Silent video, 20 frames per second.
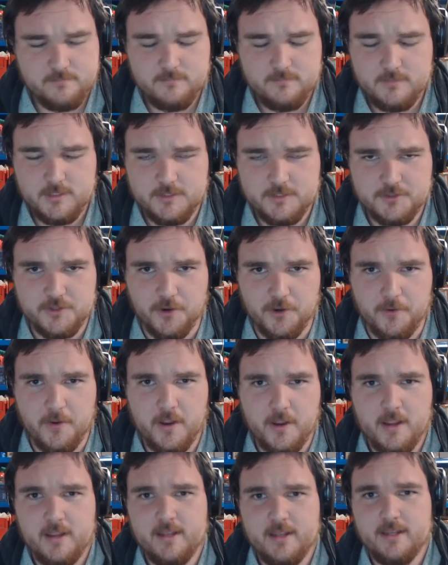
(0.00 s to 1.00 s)
So,
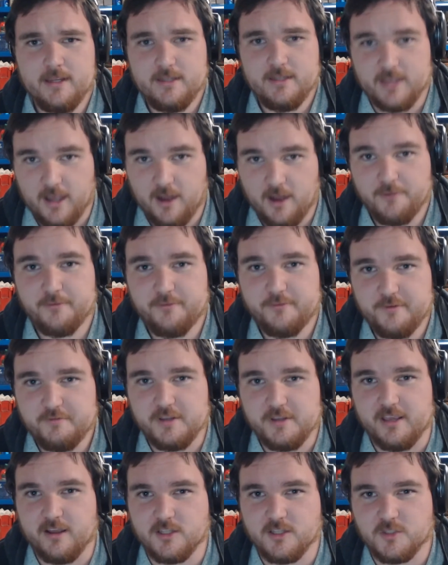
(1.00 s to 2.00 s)
150
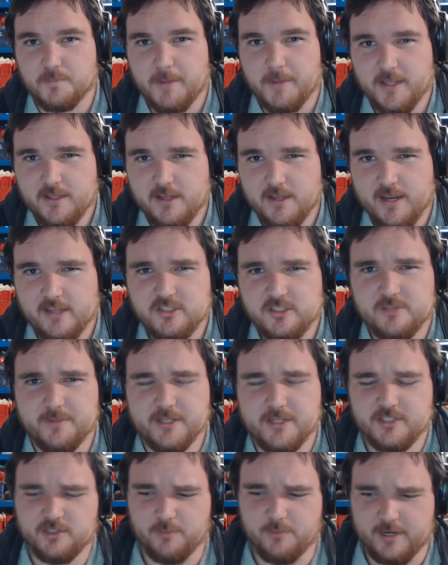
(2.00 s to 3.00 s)
guns. Picton
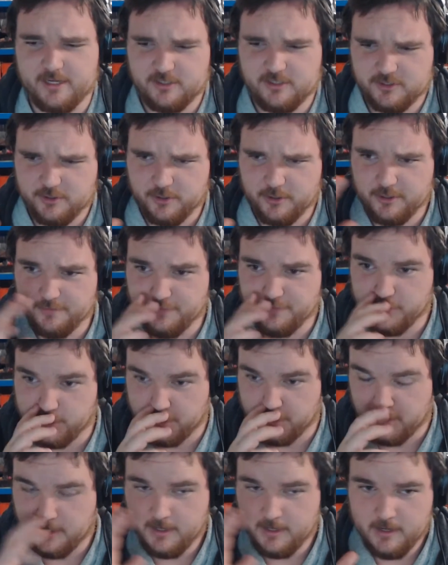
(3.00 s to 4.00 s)
estimates that when his 3rd
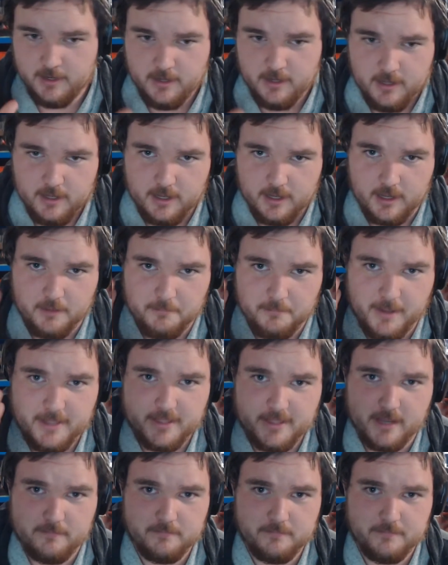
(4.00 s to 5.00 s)
Division made
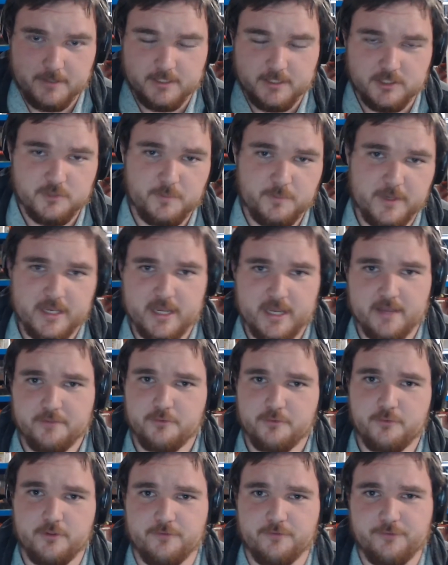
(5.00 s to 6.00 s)
that big spearhead
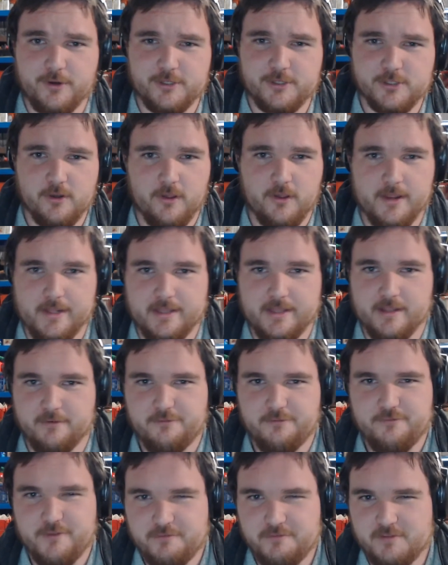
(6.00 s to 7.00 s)
through the French line, that
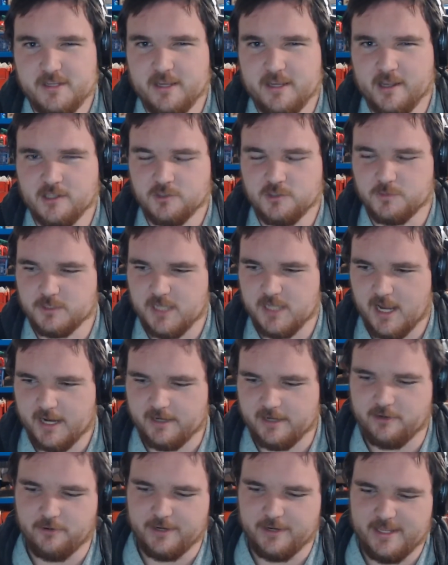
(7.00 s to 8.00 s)
50 guns were
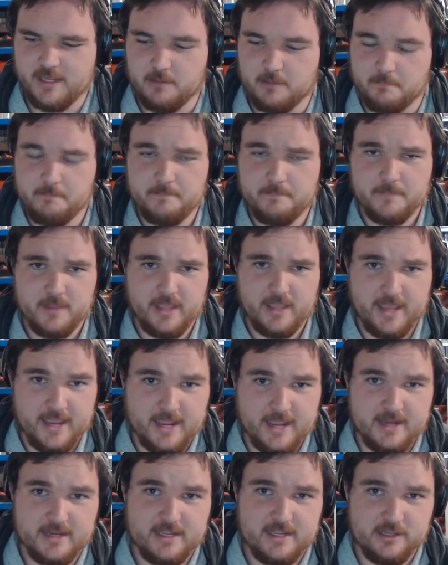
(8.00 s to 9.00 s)
targeted on him,
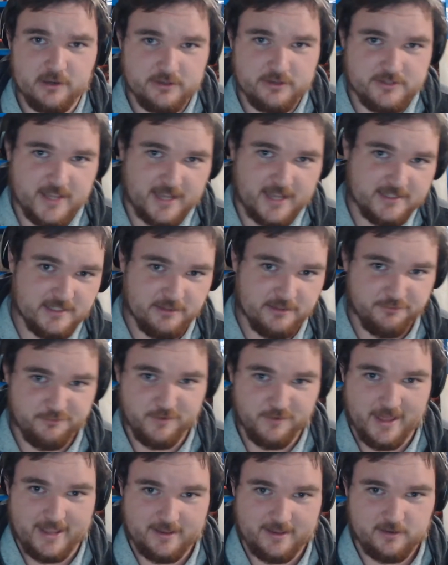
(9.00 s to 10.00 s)
and he got attacked in the
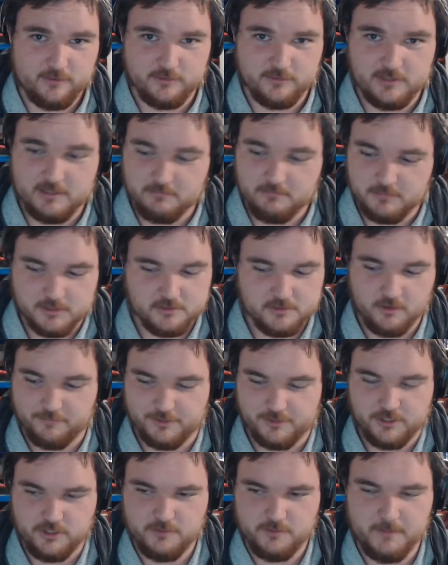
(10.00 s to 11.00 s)
flank because he was
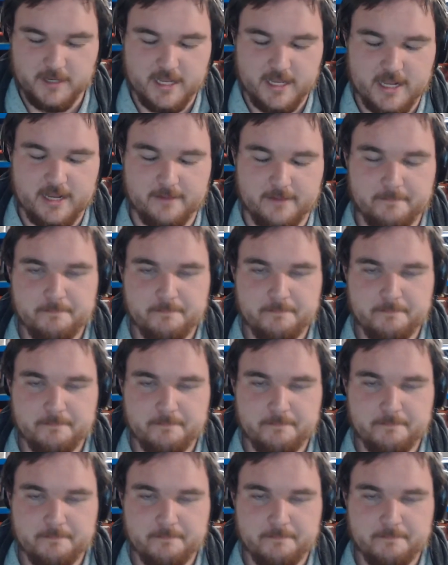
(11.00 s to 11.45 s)
obviously spearheading.